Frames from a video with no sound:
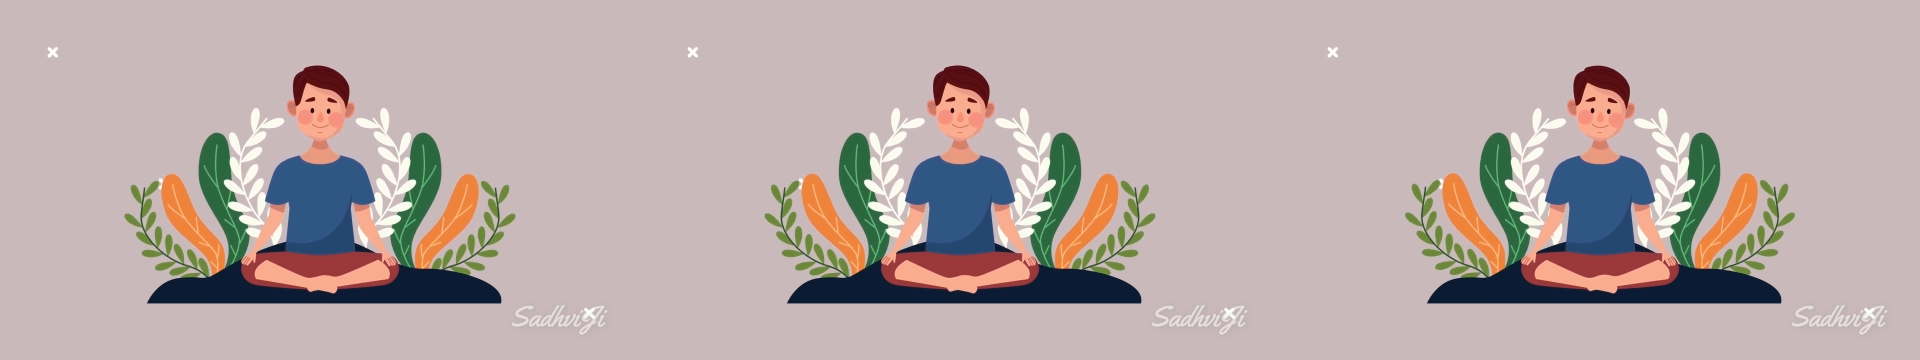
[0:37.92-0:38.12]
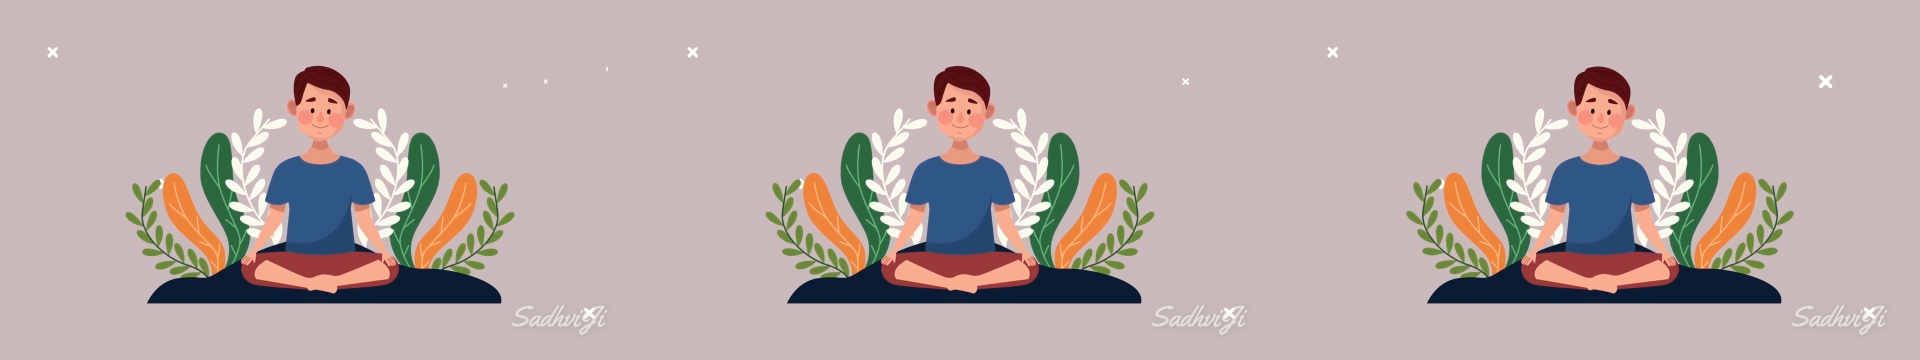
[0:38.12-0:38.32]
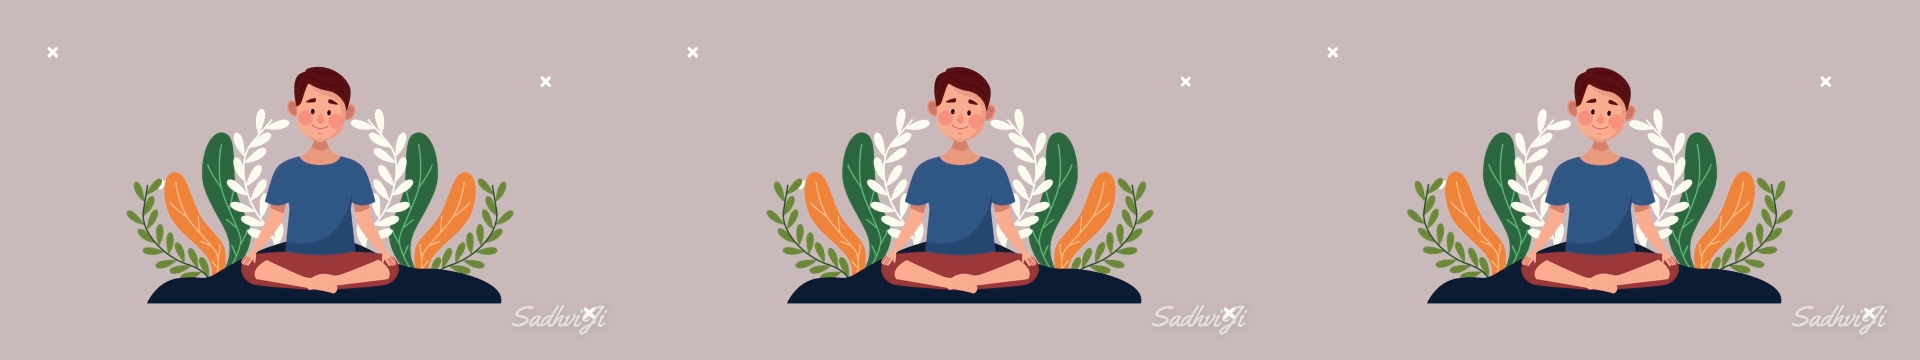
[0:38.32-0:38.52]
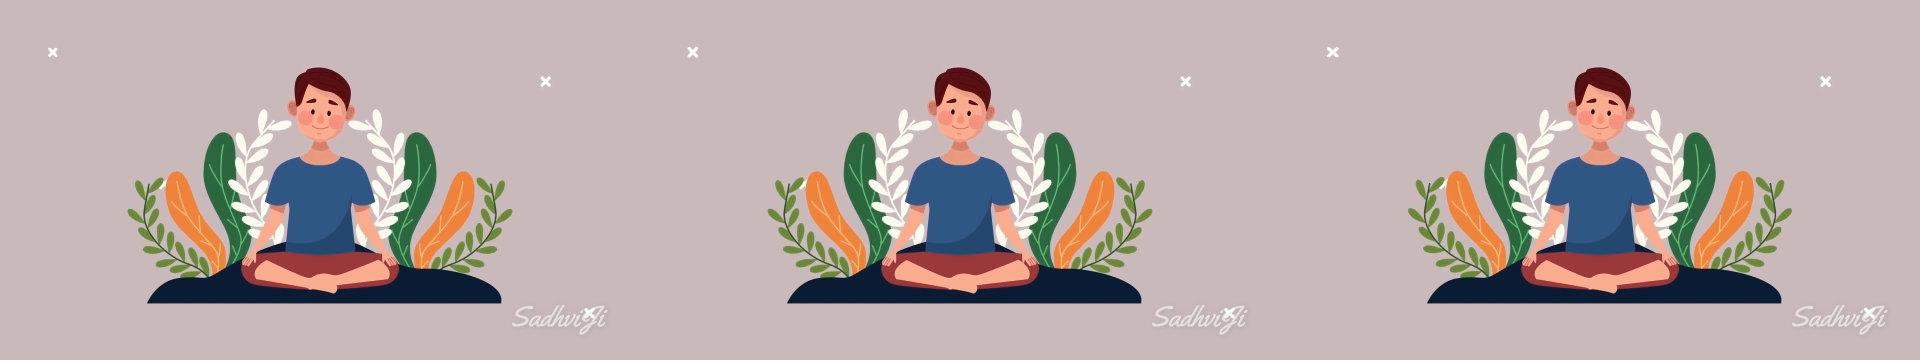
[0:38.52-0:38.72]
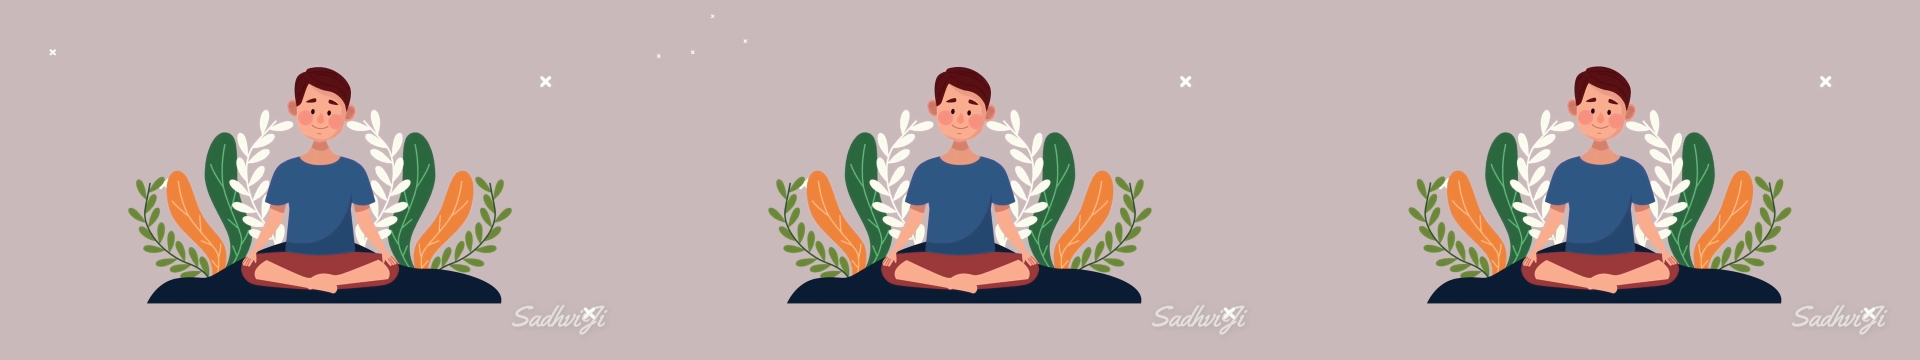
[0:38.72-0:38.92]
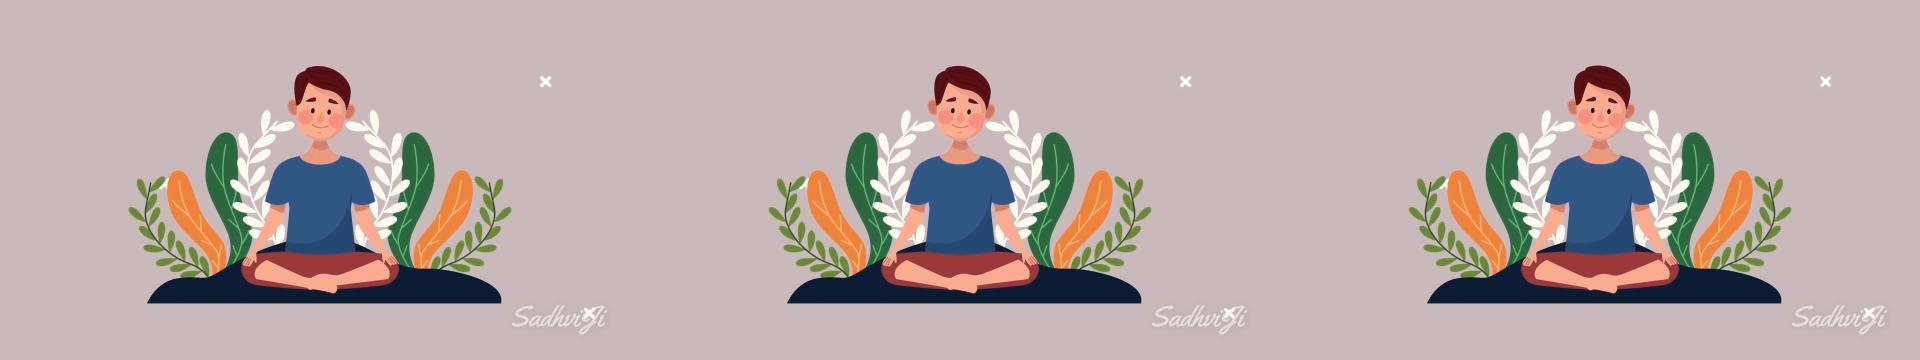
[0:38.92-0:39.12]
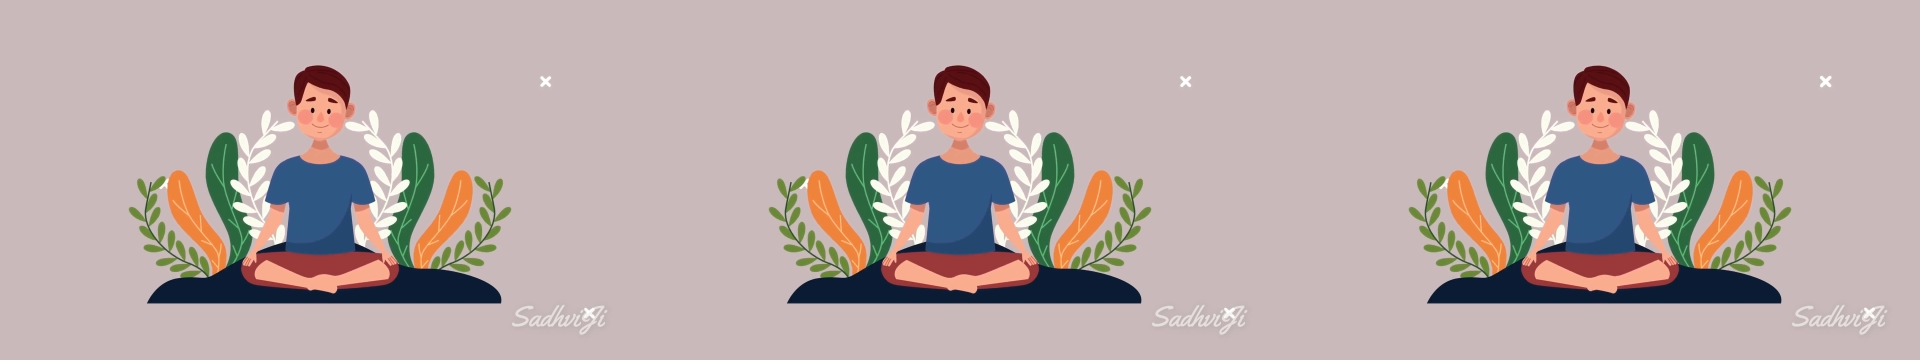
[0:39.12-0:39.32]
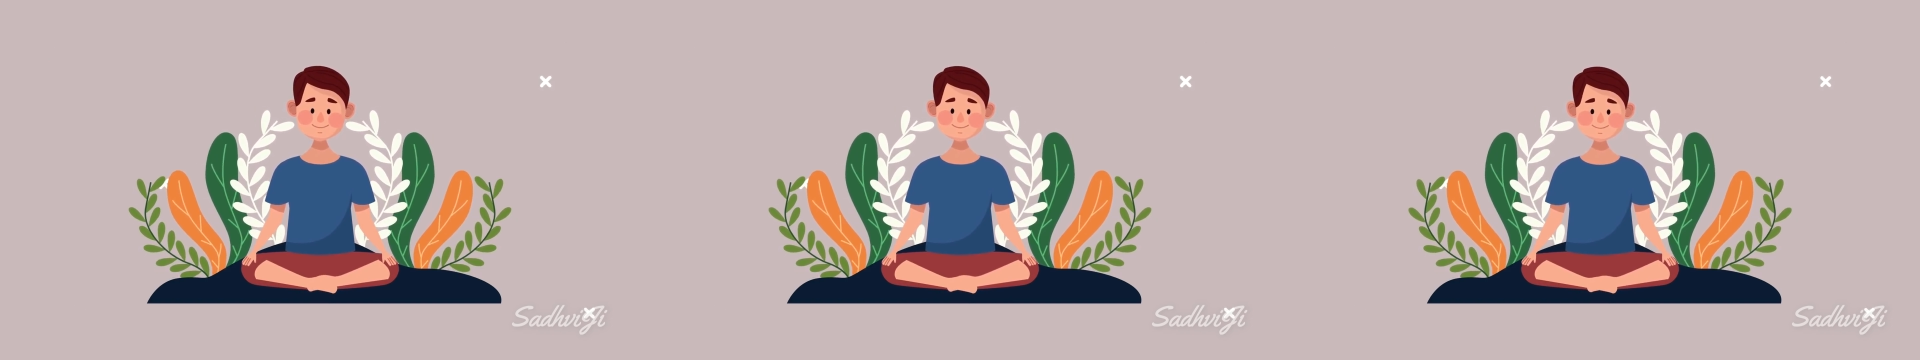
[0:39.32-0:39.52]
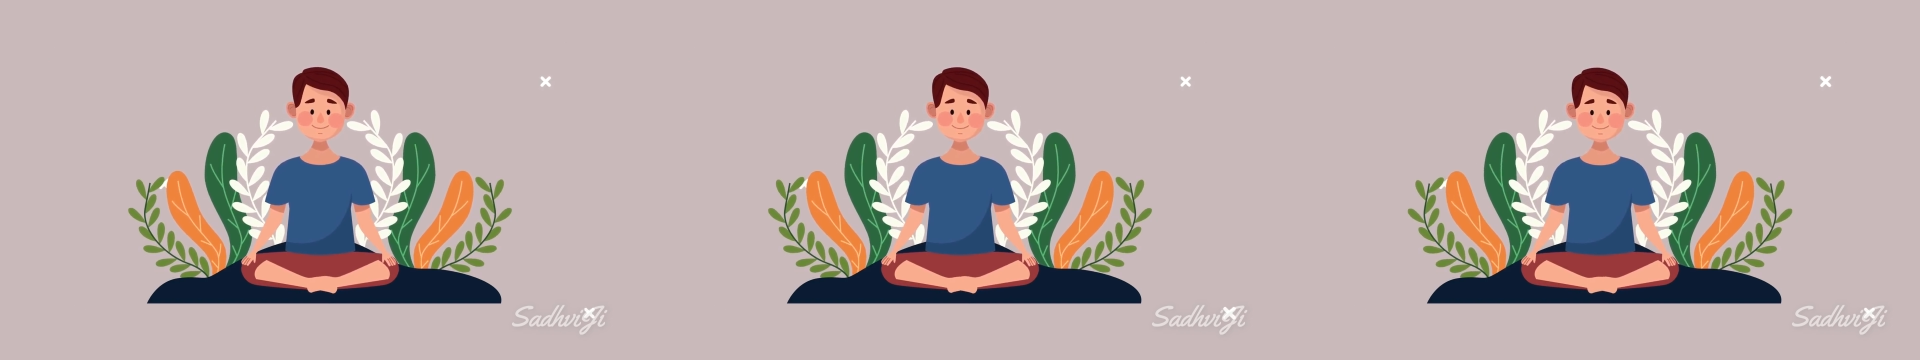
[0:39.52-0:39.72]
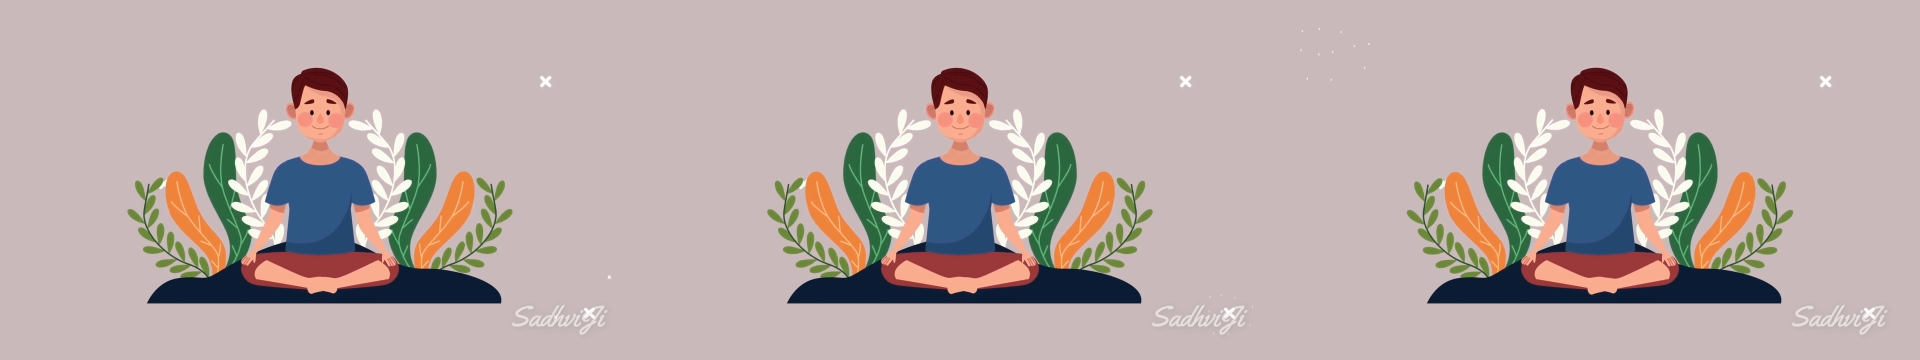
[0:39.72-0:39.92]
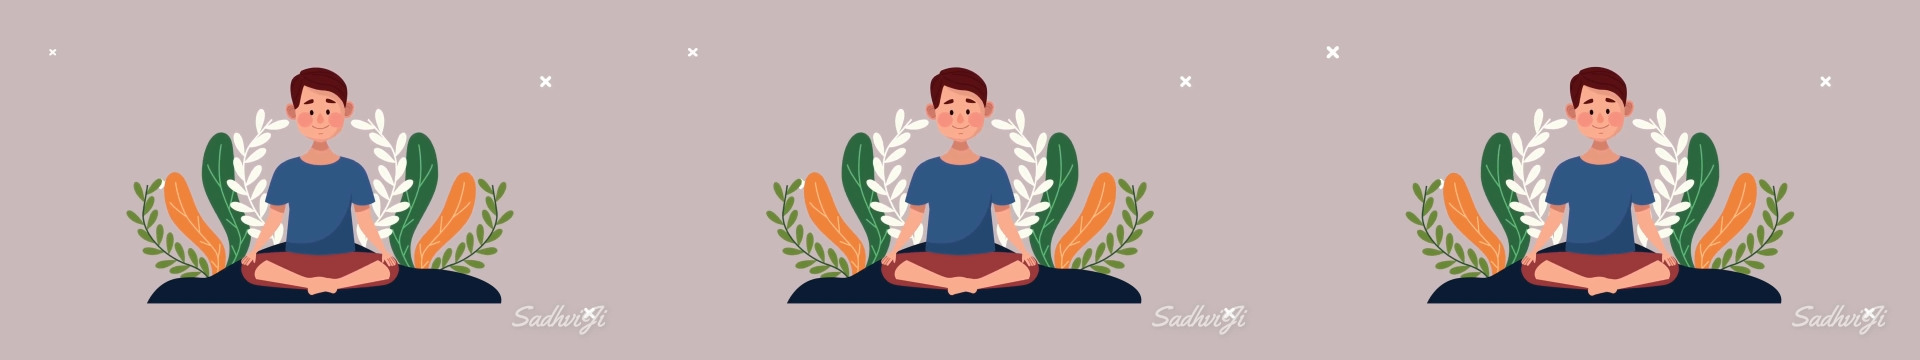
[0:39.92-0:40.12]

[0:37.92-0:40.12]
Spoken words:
Nobody speaks.